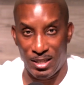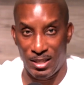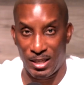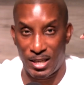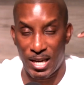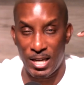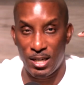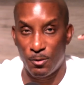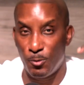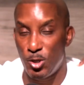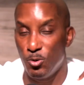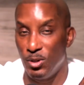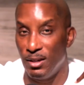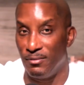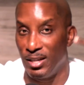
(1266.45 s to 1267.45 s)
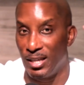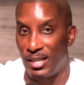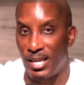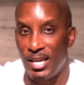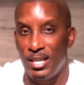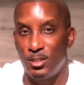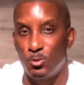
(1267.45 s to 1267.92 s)
In the kingdom, when you live in the
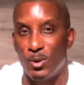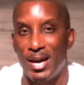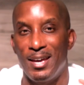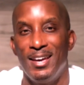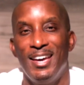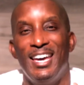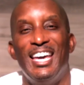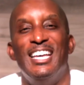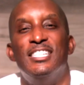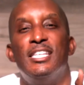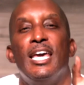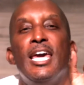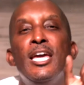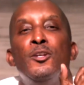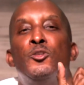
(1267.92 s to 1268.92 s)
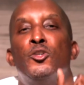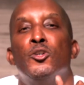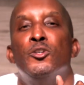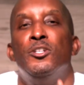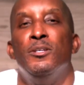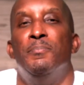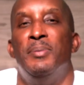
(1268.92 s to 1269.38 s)
king's way, it's
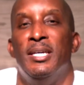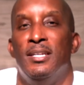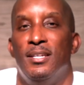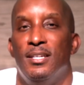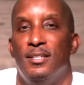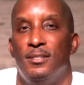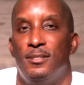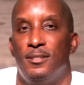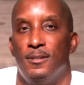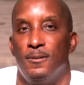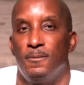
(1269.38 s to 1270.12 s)
interdependence.